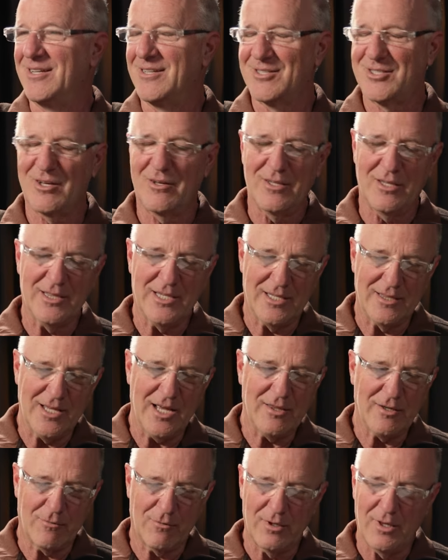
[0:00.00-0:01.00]
So
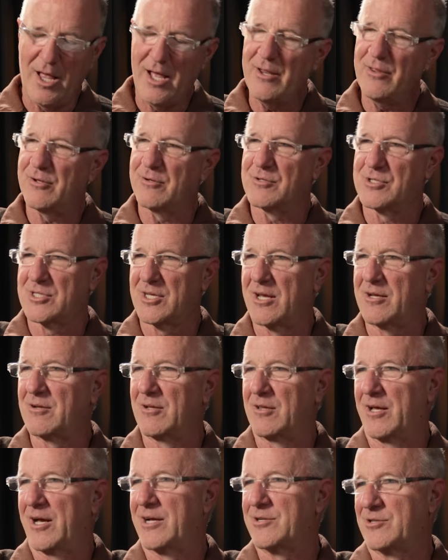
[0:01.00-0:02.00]
yeah, there were a lot of those
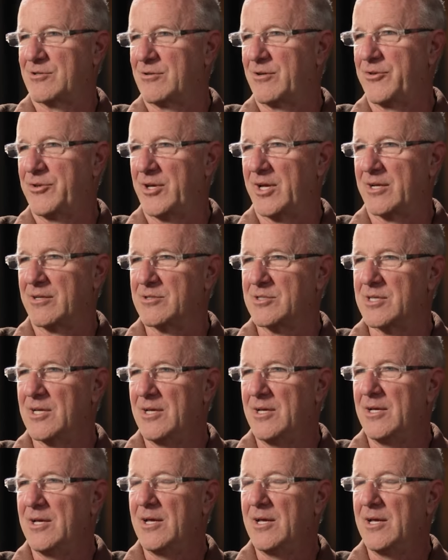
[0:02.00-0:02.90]
psychological things.